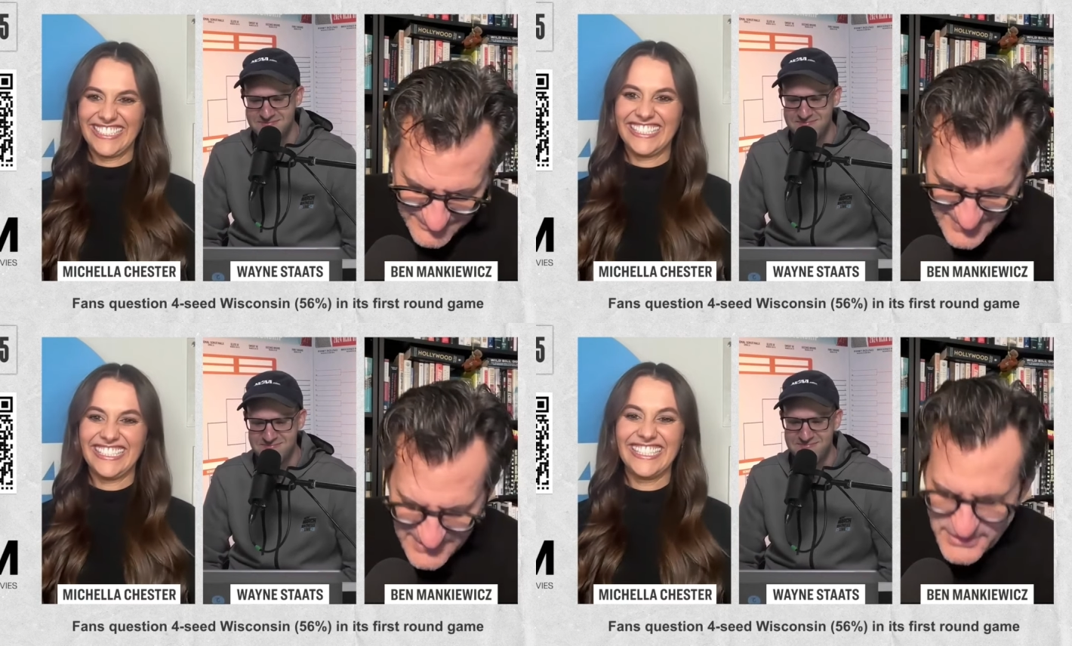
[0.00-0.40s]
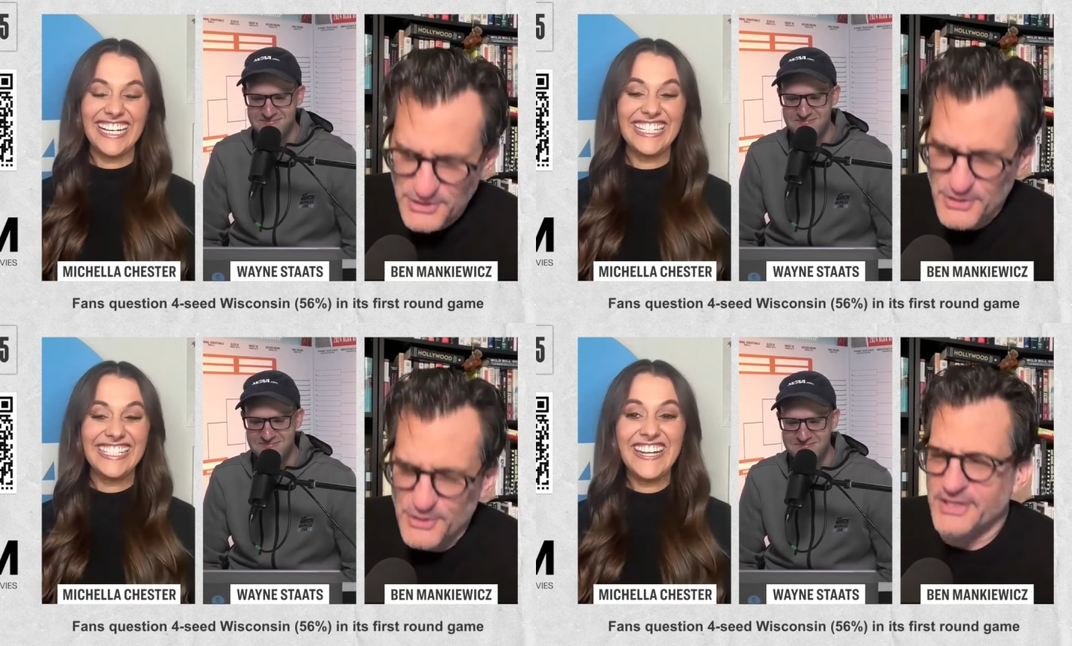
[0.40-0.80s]
Speaker 1: It's
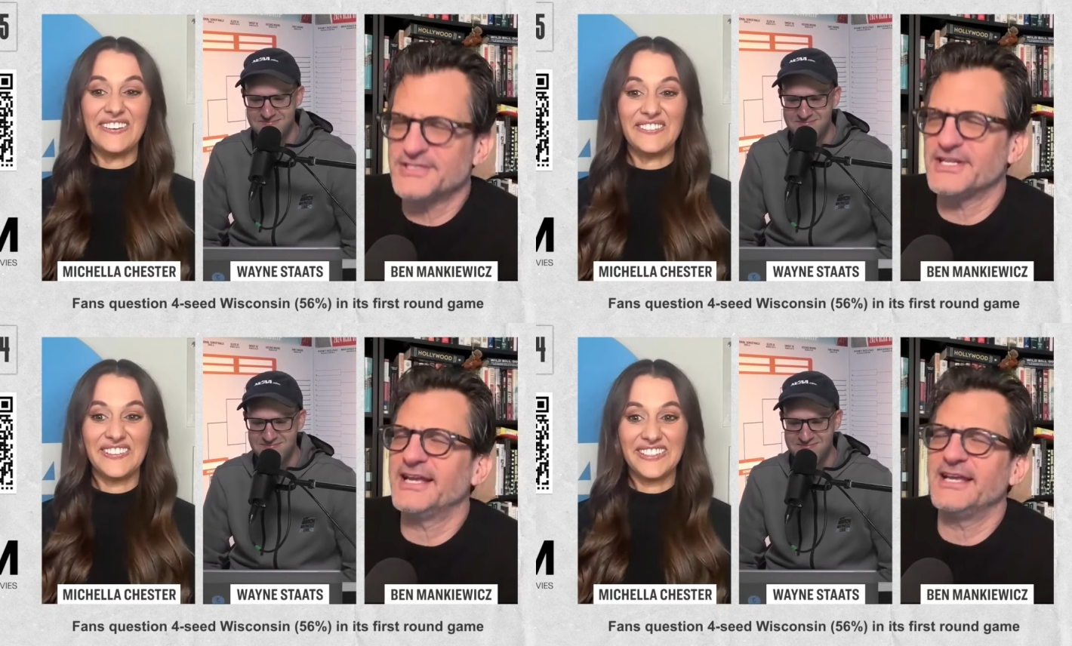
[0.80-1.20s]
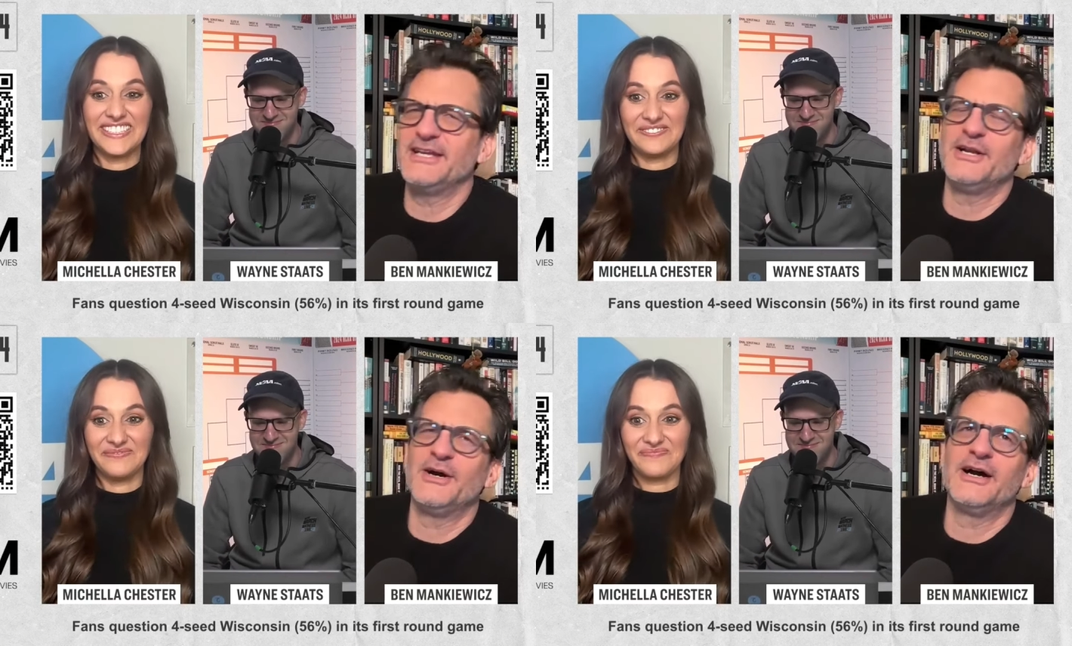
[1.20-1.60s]
so, it's like, you
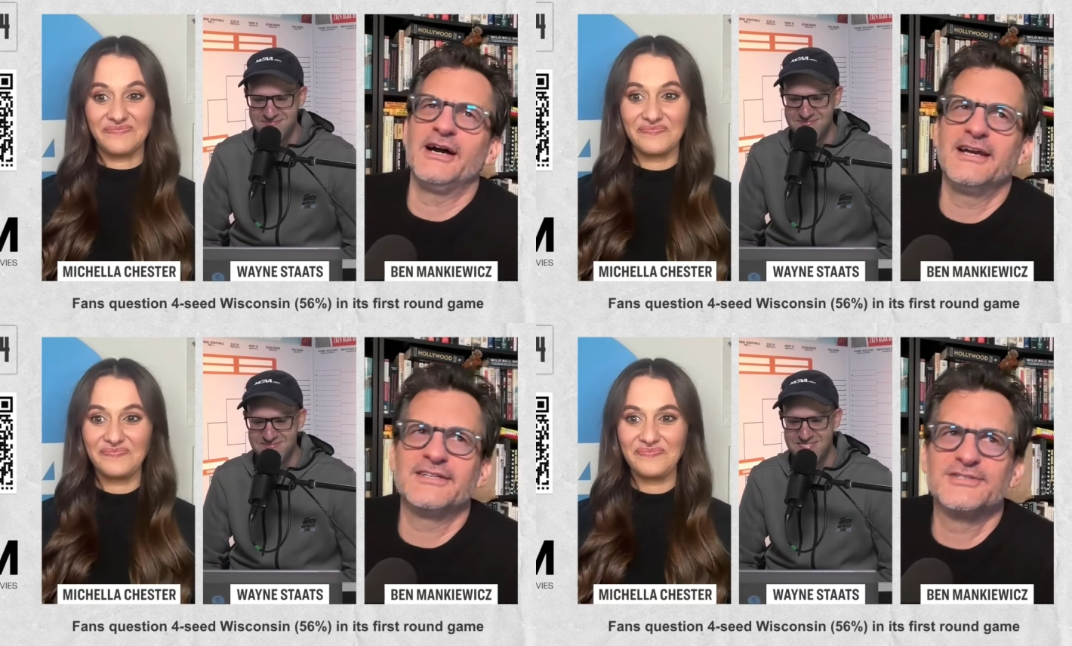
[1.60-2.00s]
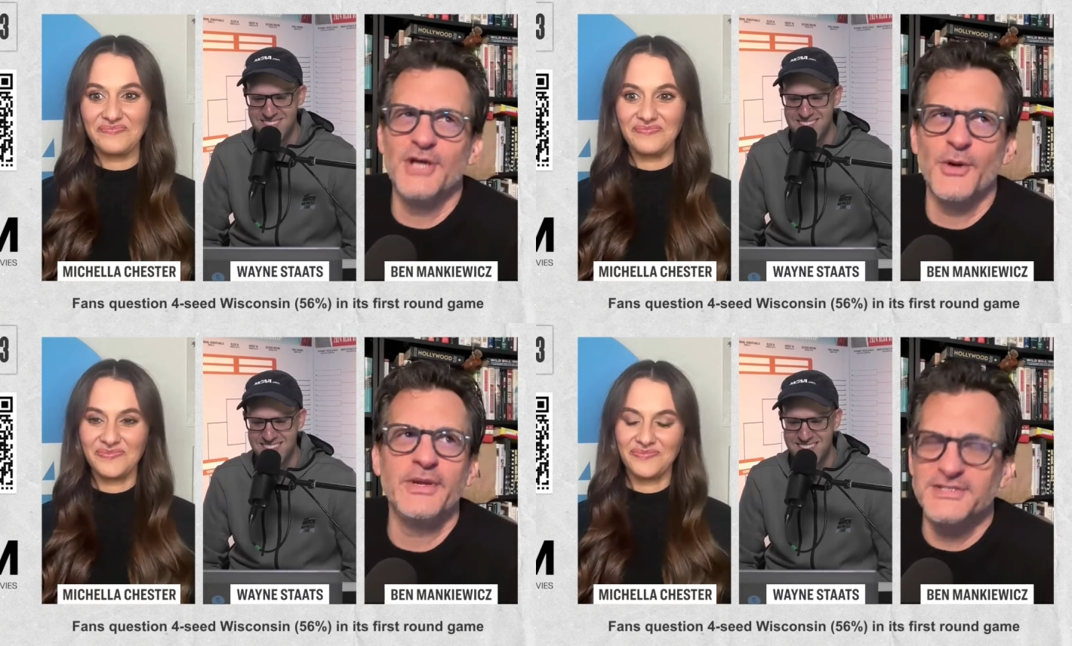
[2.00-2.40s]
know, it's
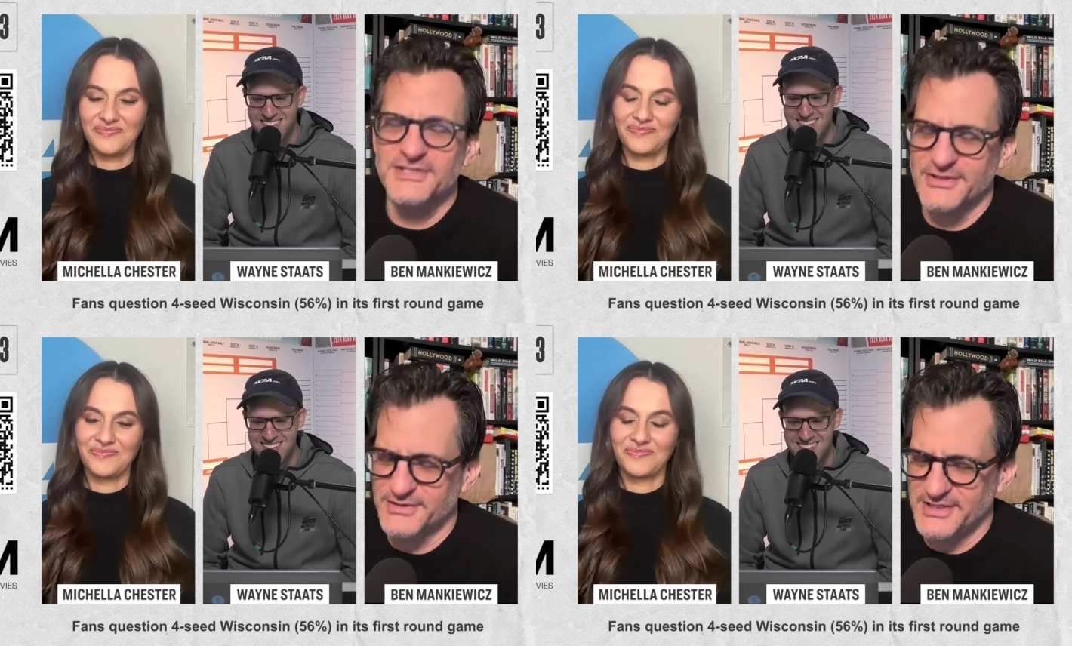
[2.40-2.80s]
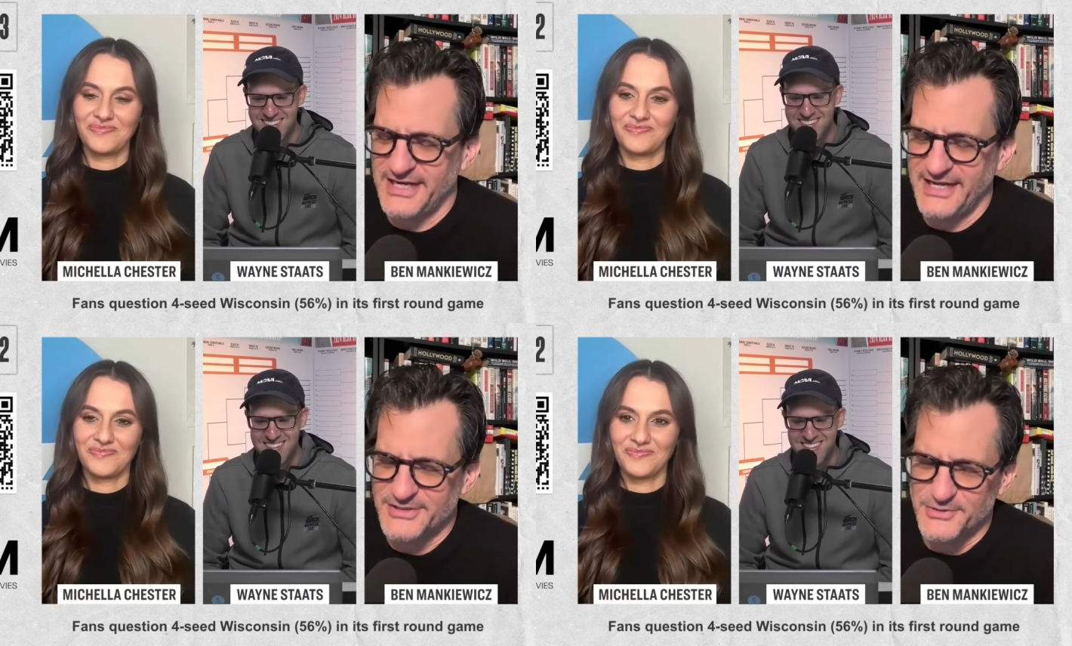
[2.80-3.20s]
no easier than
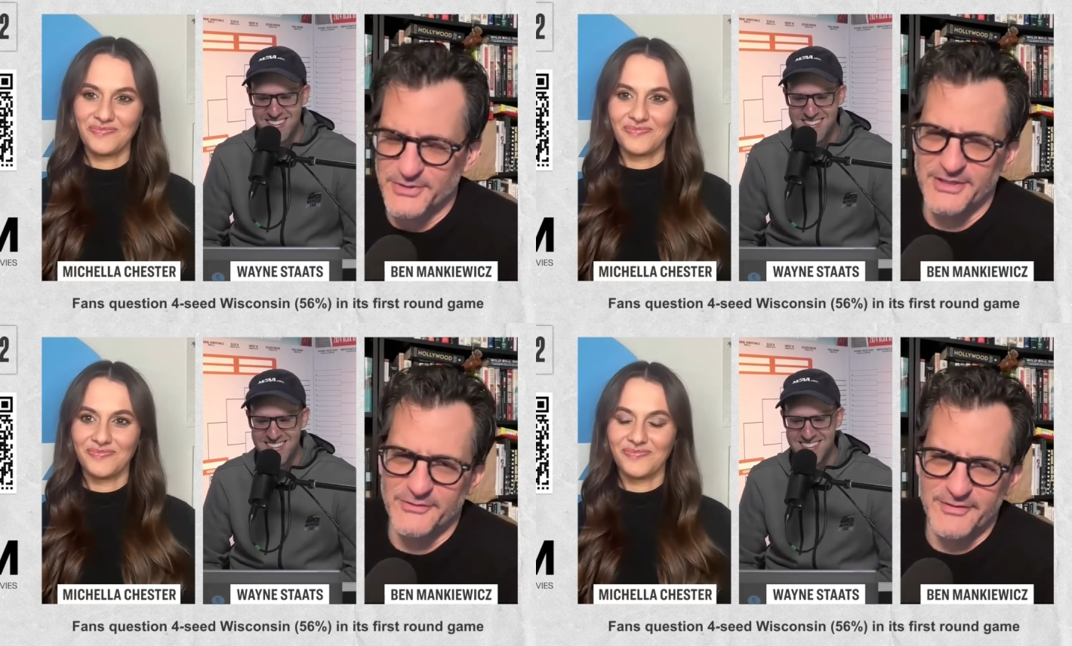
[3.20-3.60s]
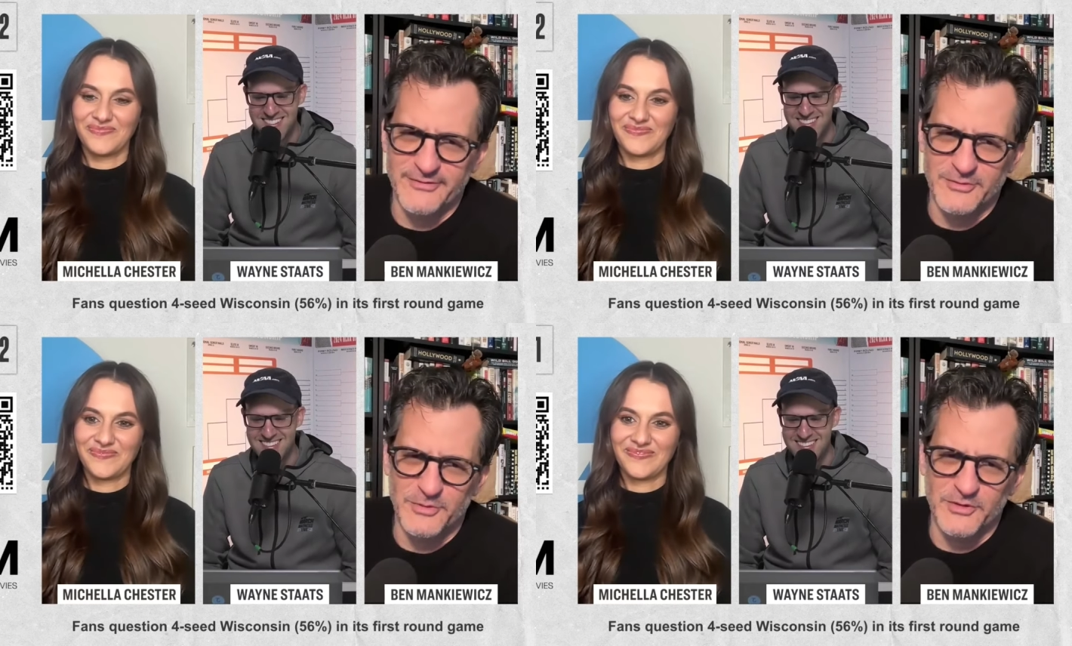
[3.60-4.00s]
answering your
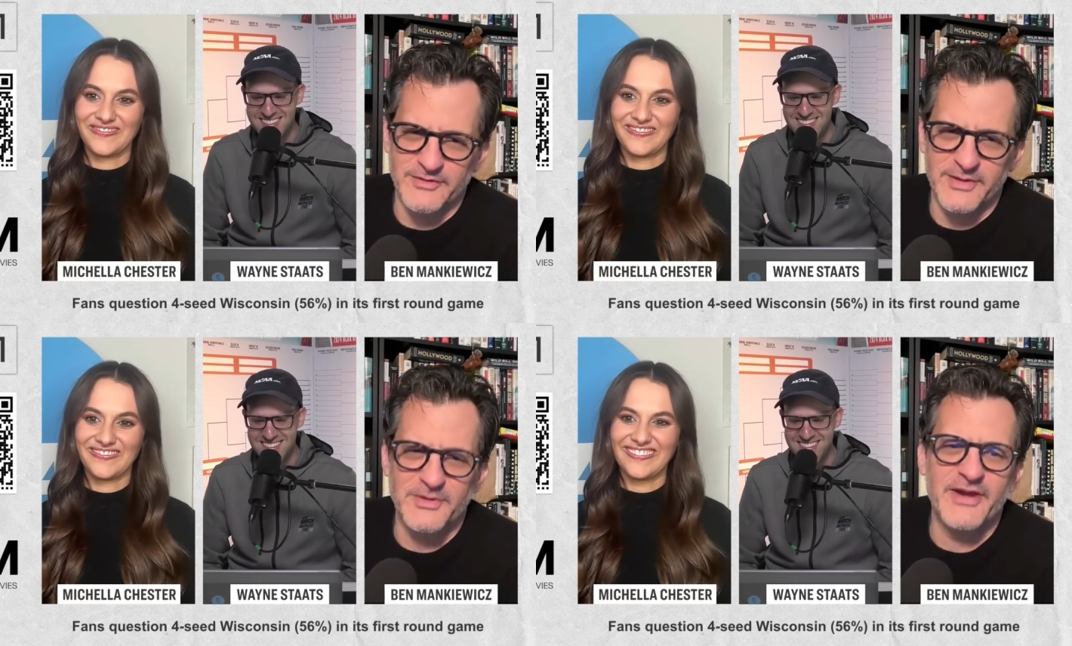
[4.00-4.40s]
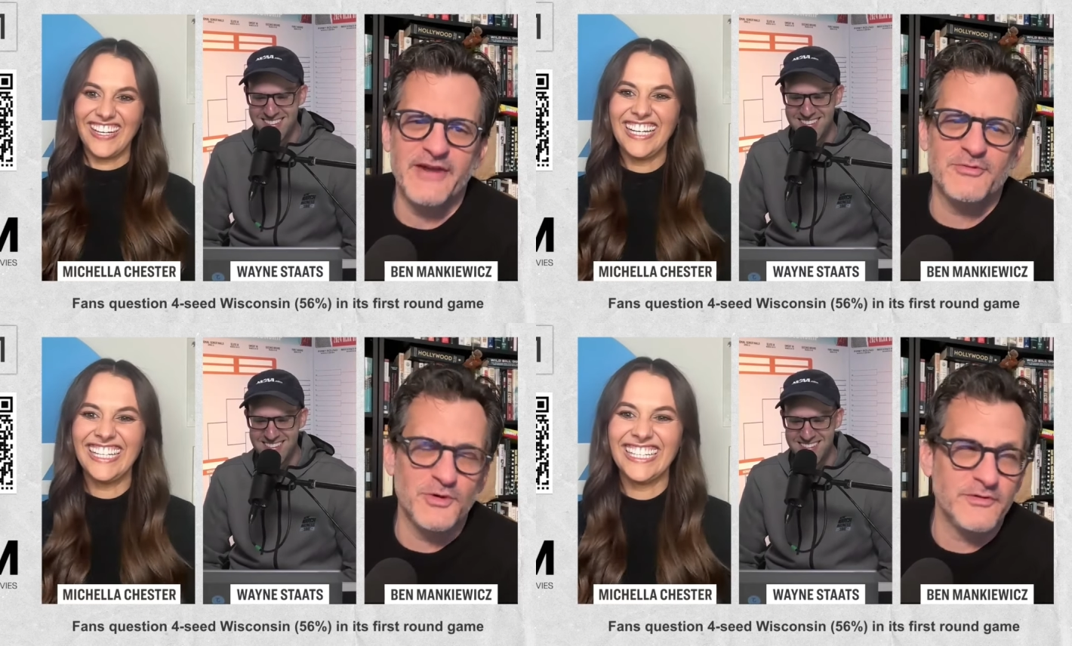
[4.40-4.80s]
favorite movie. I mean,
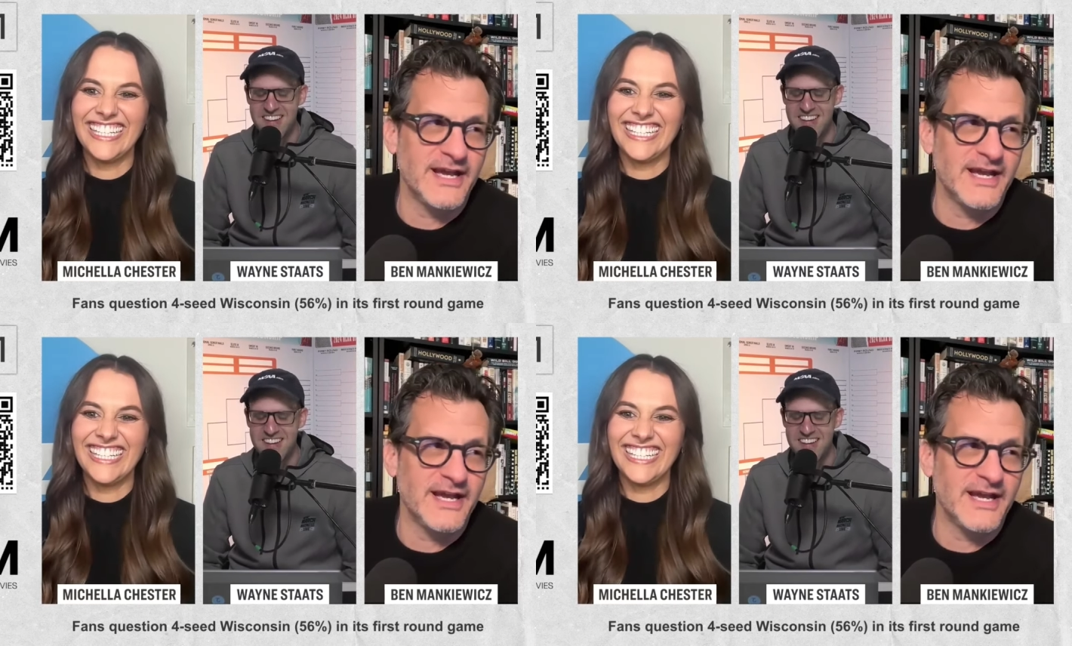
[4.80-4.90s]
favorite movie,